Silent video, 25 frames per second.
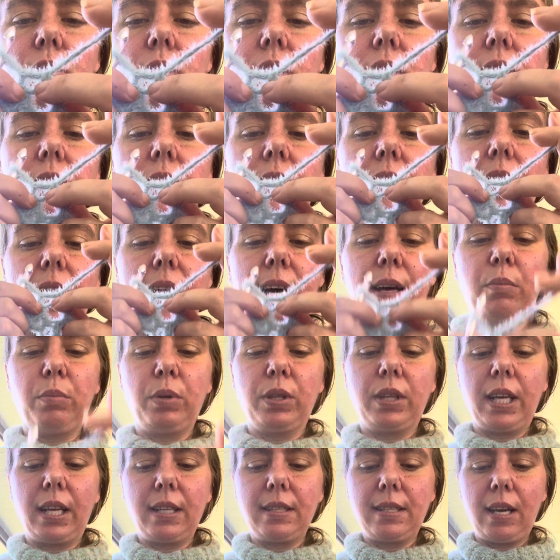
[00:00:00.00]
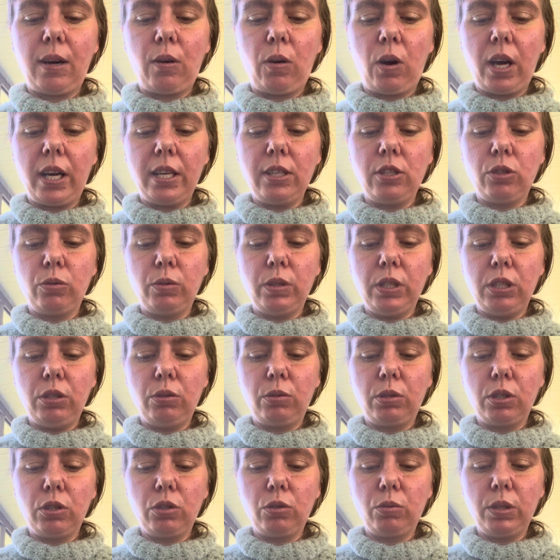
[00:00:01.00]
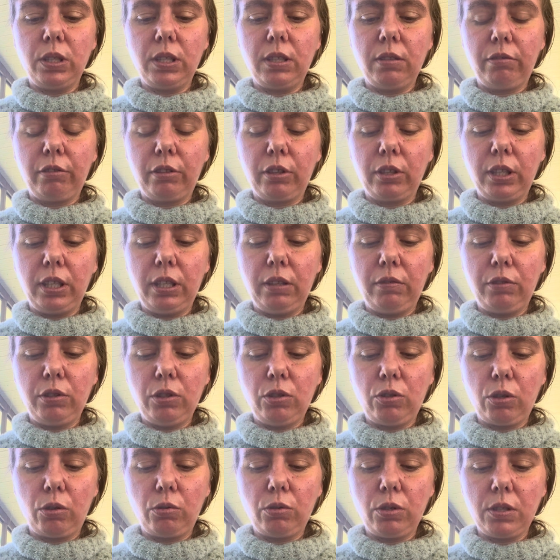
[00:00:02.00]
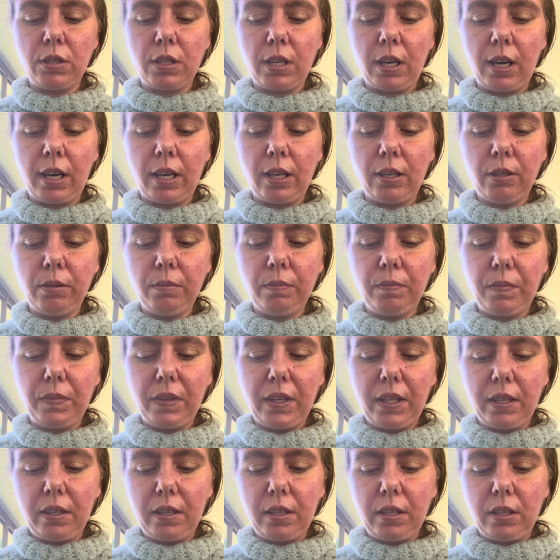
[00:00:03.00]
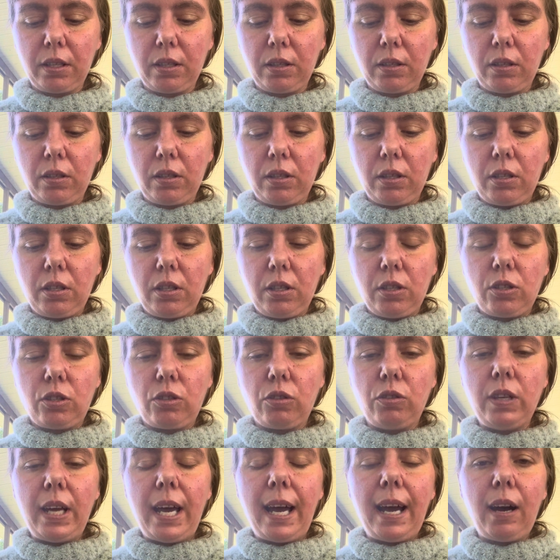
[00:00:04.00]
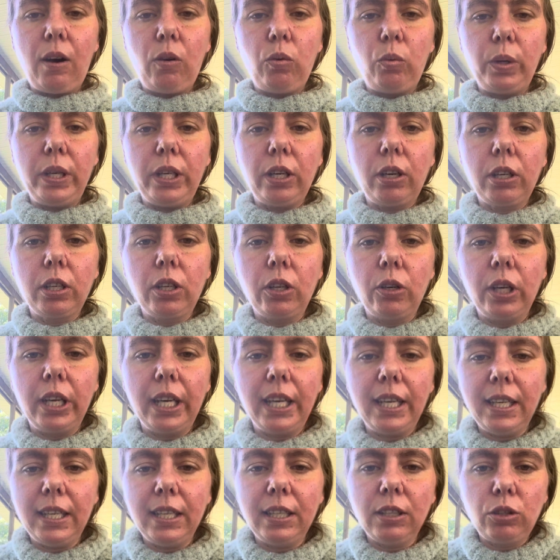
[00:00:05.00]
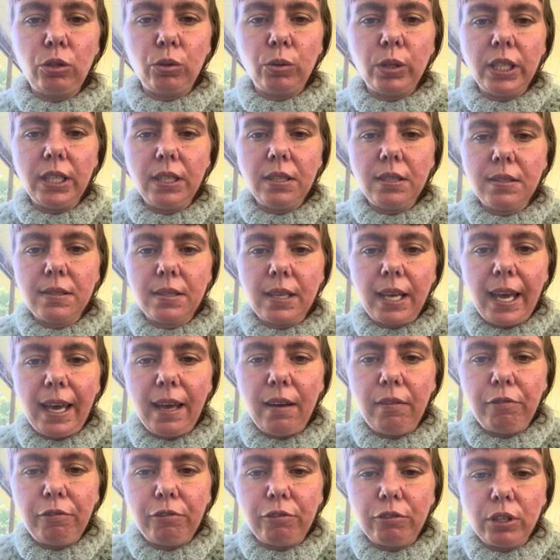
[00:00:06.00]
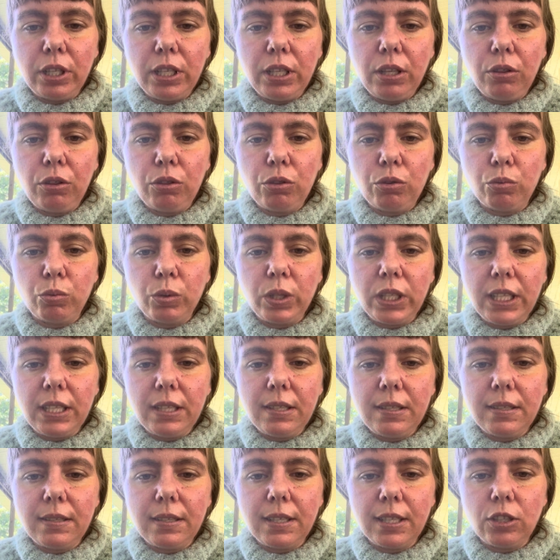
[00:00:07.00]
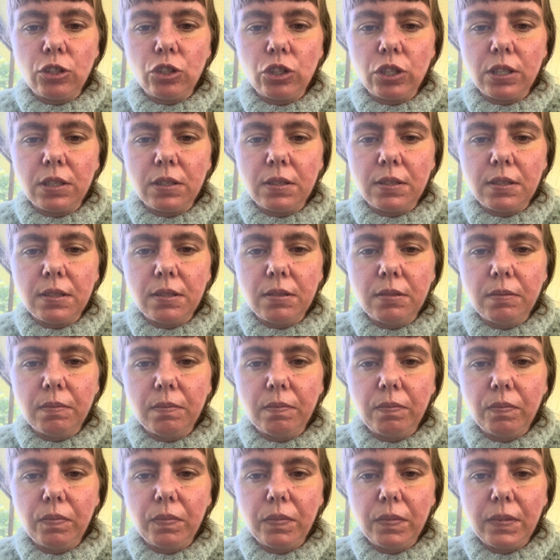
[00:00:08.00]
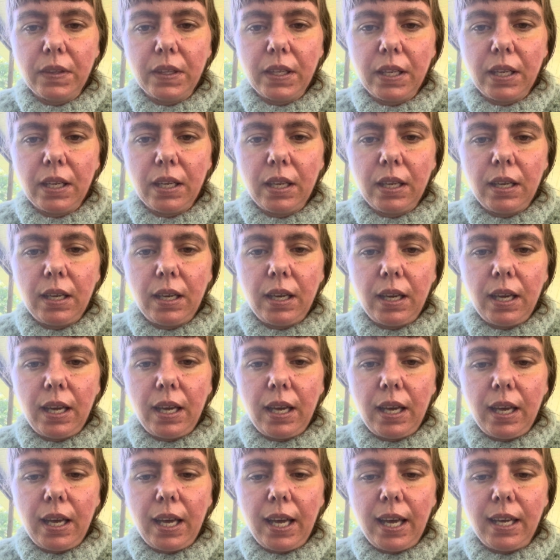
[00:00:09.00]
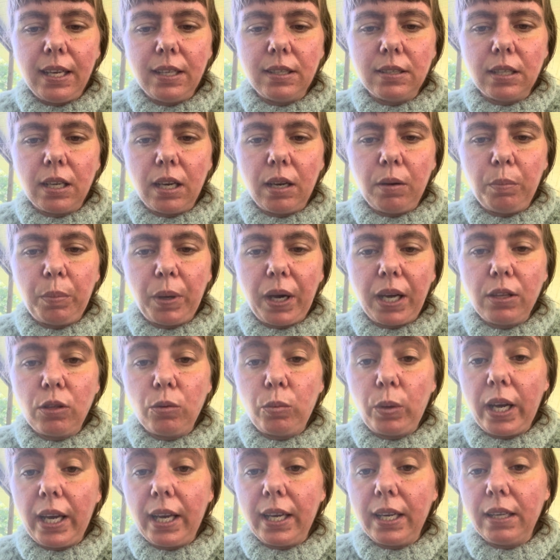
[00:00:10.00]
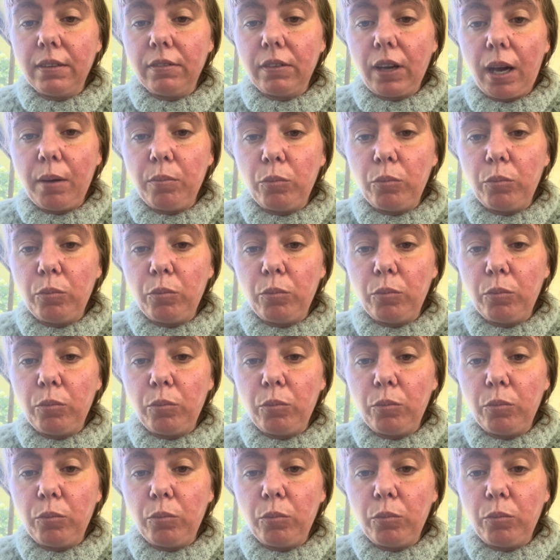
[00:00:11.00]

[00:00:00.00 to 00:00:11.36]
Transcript: see that, but that's how I do it. You can do it differently if you so desire. So now we are going to increase every 3 stitches. And by the way, if I'm